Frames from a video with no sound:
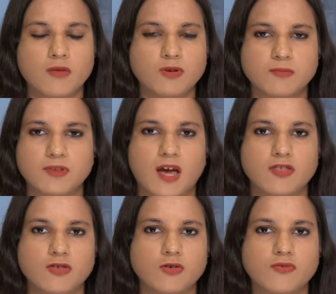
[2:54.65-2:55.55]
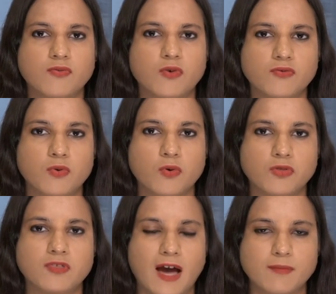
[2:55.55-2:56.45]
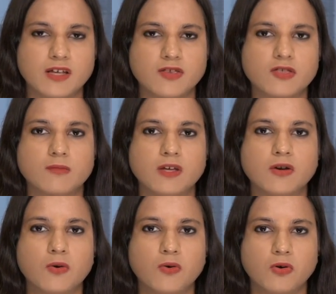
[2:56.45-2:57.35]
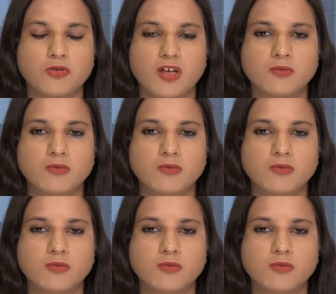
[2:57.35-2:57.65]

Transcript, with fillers: with the potential for damage to be caused.